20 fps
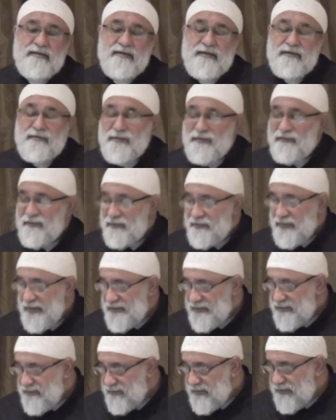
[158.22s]
And one of the
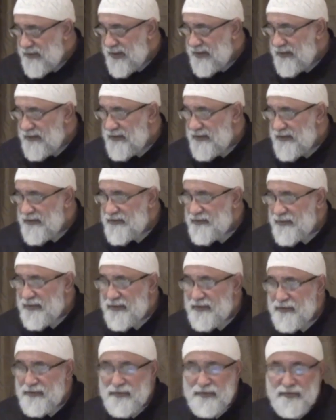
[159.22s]
best of the right deeds we
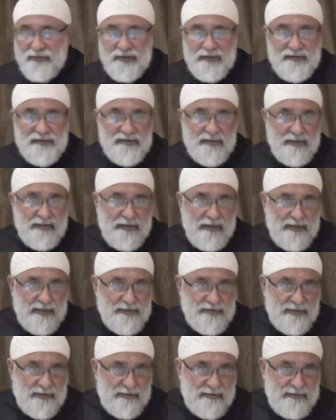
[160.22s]
can do is
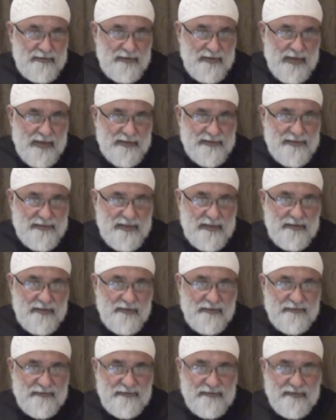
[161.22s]
engage in the azaa
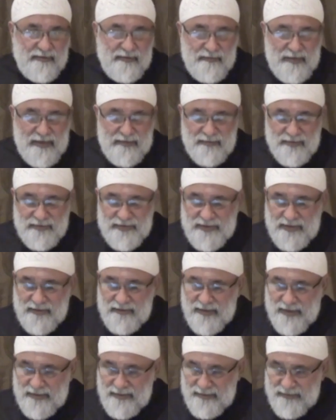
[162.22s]
of Imam Hussein
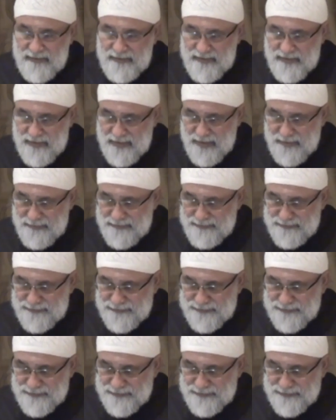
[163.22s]
alayhi salam.